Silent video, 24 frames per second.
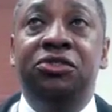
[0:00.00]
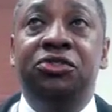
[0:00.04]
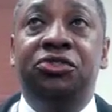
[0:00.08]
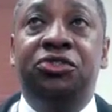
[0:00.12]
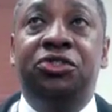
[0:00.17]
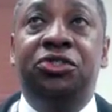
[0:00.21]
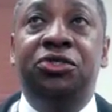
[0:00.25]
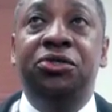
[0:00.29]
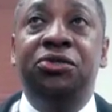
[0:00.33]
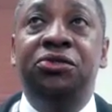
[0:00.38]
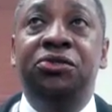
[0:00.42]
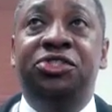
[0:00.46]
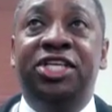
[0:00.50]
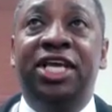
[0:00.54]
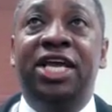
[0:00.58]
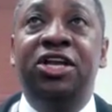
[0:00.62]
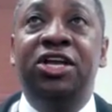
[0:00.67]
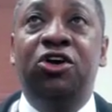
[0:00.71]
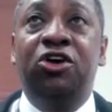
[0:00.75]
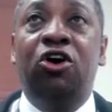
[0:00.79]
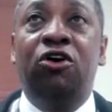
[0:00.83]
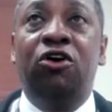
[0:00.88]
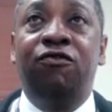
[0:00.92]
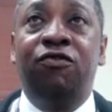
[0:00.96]
to
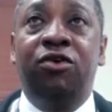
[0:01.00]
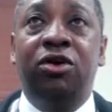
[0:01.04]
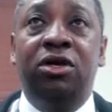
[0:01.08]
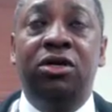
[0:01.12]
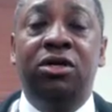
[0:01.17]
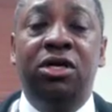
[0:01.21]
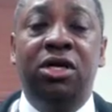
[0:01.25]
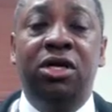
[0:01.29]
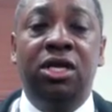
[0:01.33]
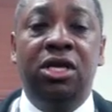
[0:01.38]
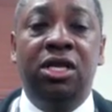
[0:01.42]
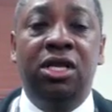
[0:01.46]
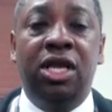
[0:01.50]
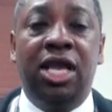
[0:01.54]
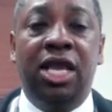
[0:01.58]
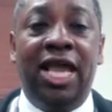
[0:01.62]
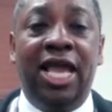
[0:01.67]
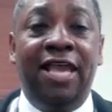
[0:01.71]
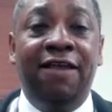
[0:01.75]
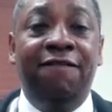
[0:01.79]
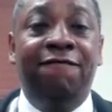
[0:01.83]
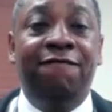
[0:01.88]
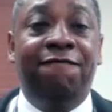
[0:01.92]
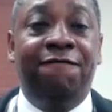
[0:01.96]
take over
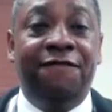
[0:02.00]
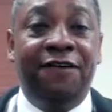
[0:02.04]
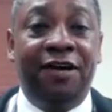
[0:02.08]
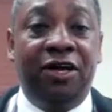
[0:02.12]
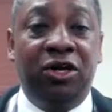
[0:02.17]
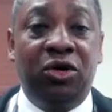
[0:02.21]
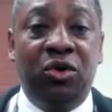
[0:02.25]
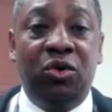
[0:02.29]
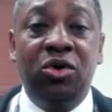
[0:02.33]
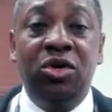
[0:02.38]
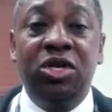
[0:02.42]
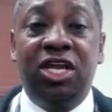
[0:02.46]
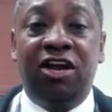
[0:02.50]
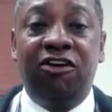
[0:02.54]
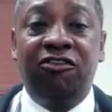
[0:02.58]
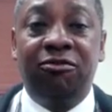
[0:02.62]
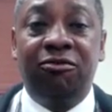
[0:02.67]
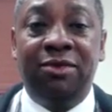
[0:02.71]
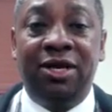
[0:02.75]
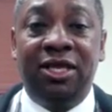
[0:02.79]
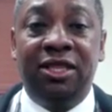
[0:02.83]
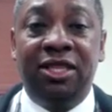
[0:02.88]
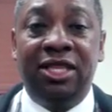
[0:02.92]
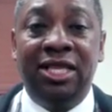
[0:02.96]
a federal
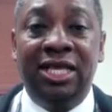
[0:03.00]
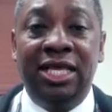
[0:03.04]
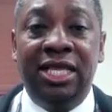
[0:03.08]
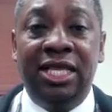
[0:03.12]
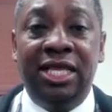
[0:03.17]
government